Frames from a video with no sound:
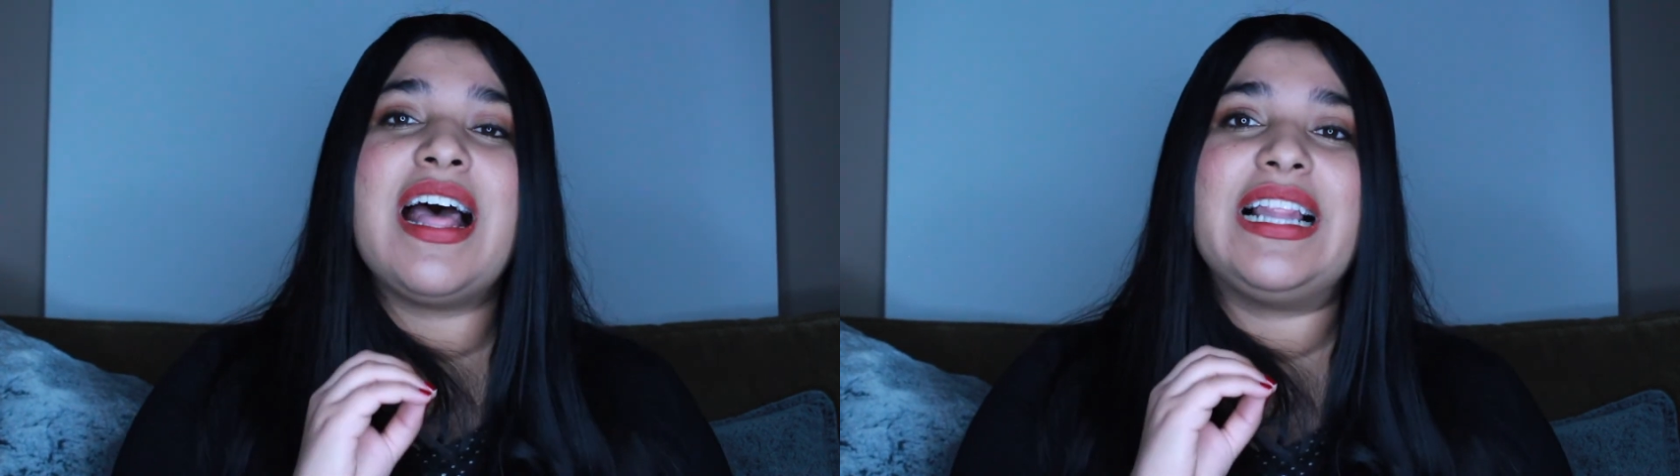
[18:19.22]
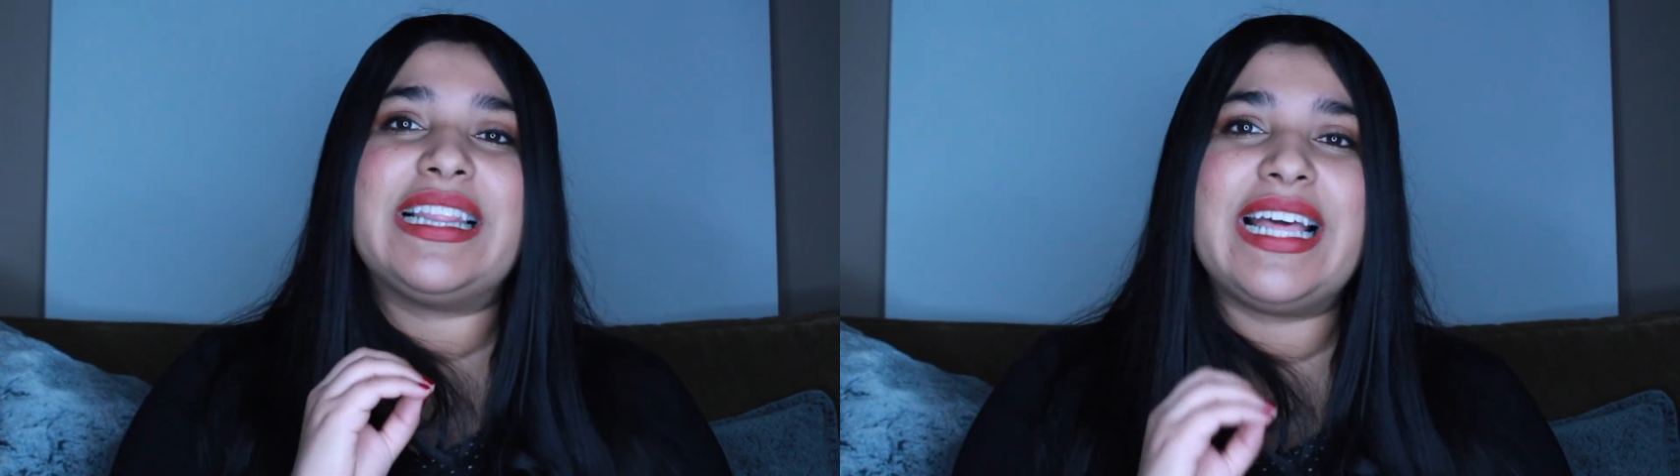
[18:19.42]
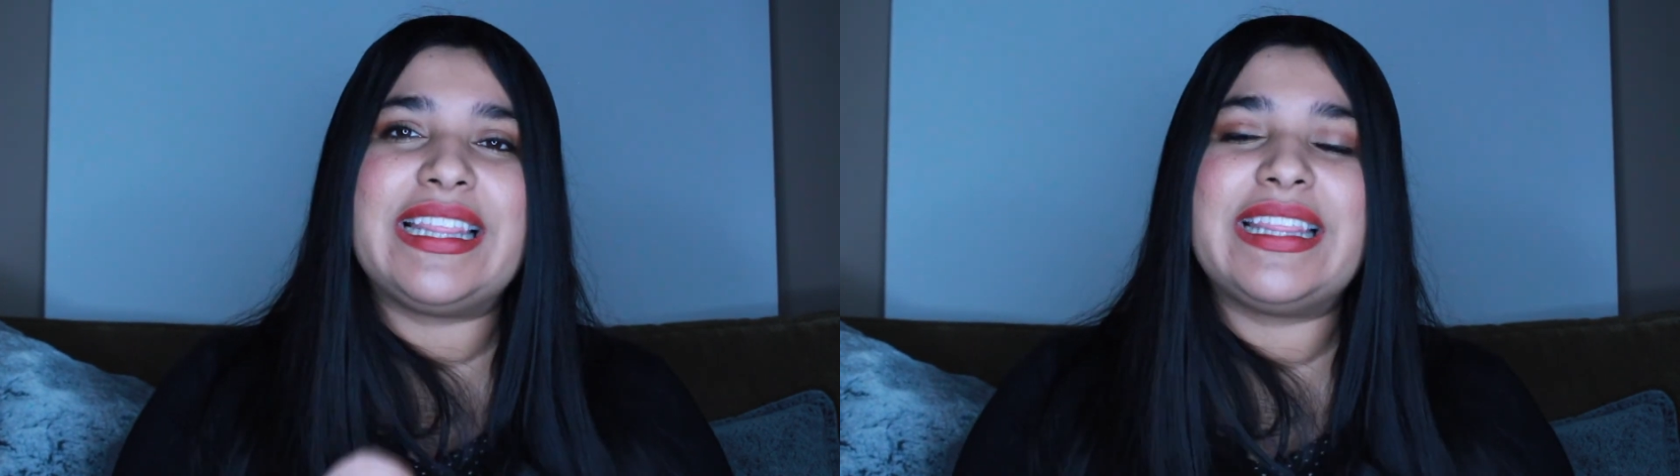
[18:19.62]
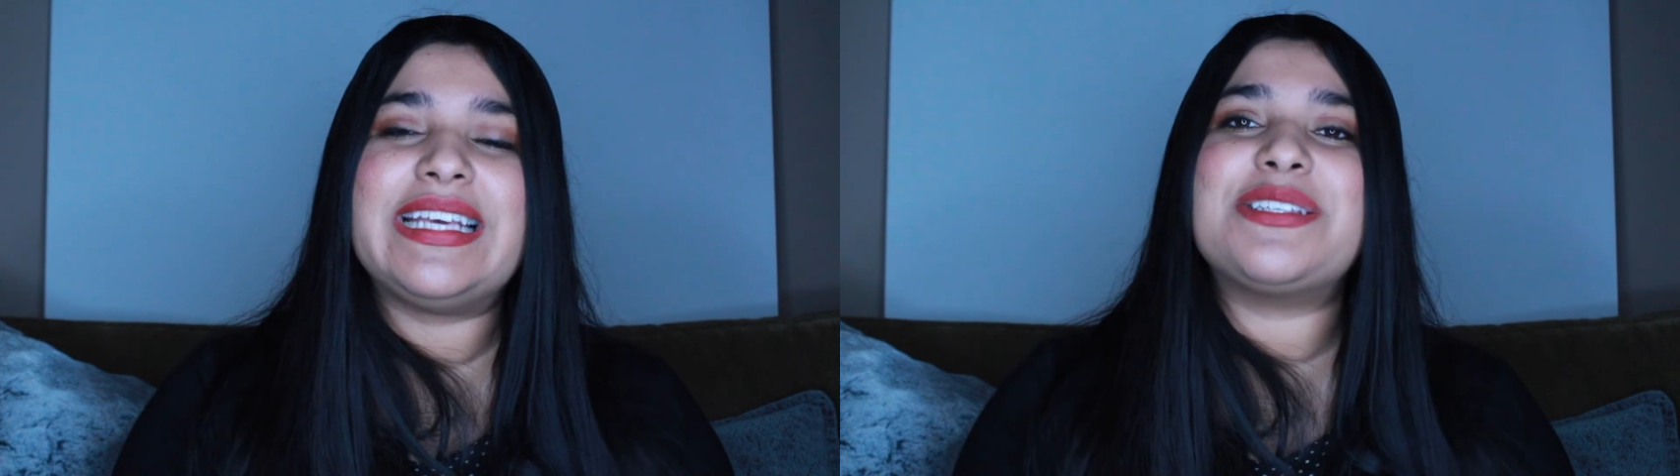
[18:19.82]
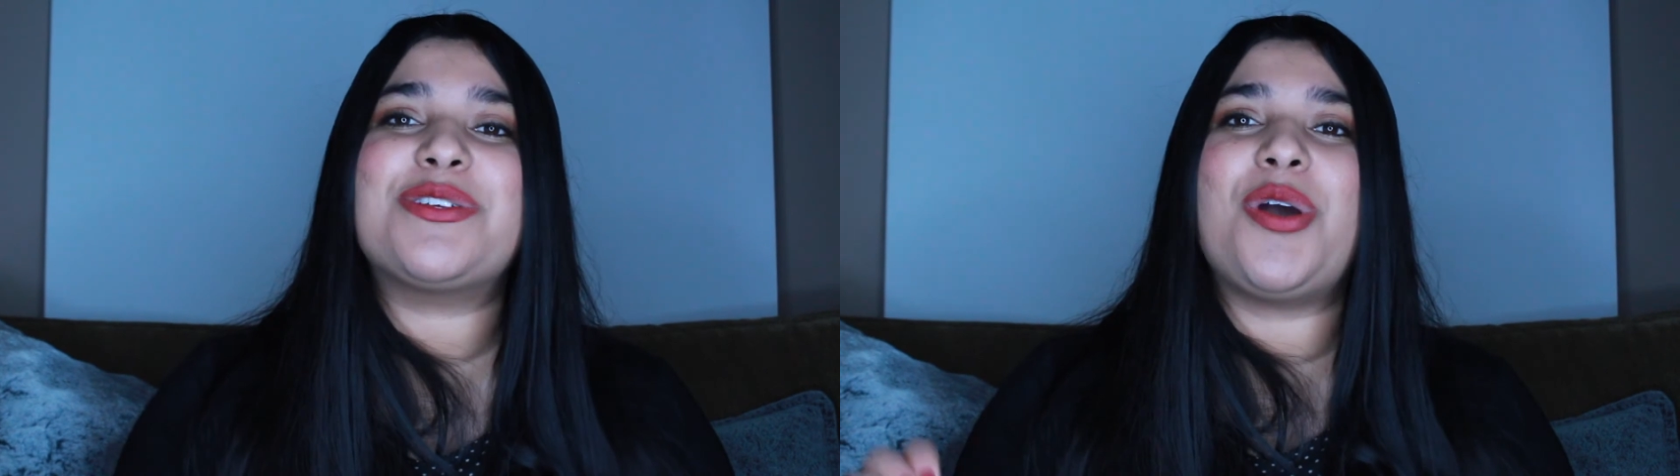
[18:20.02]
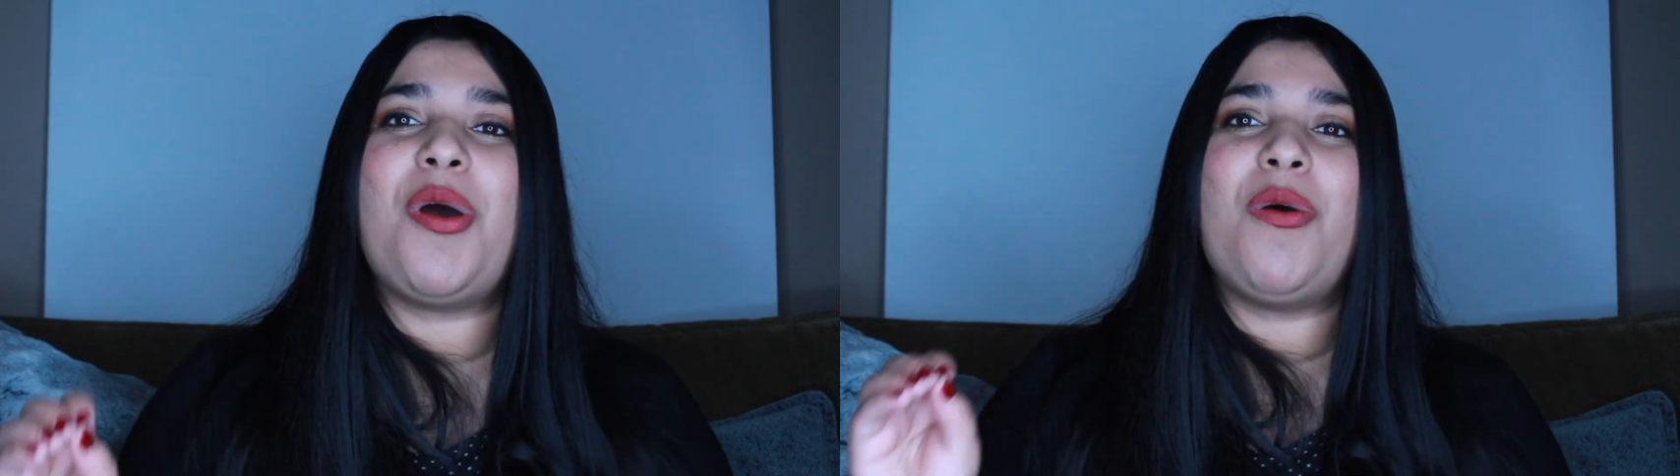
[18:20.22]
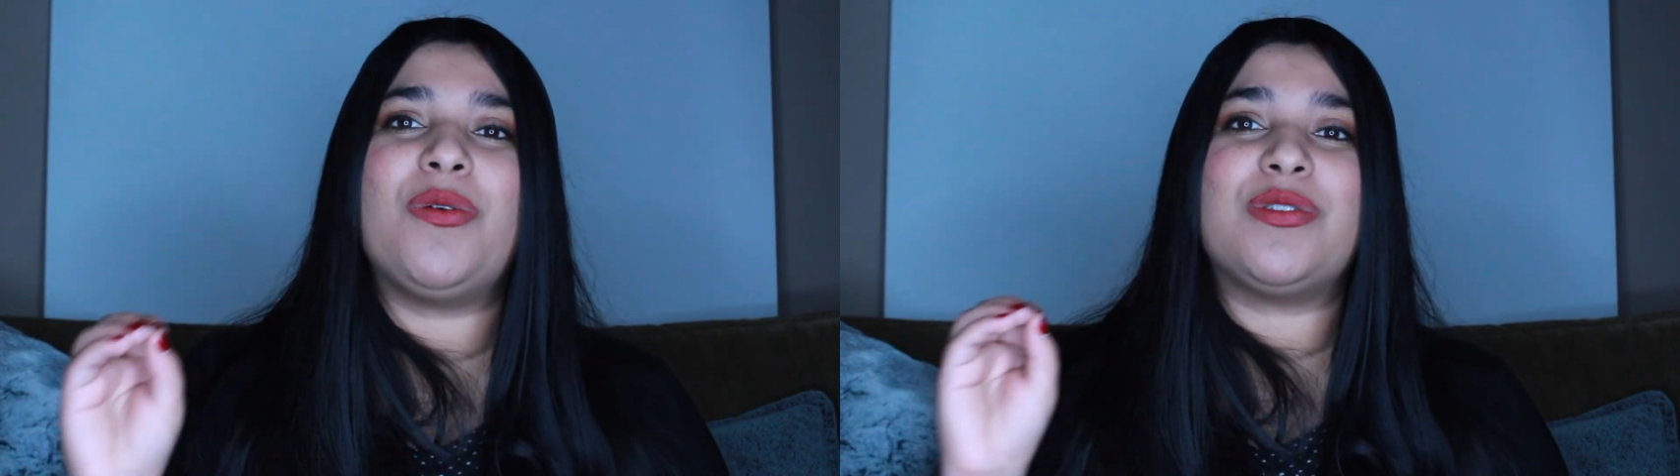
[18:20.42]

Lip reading: let things go,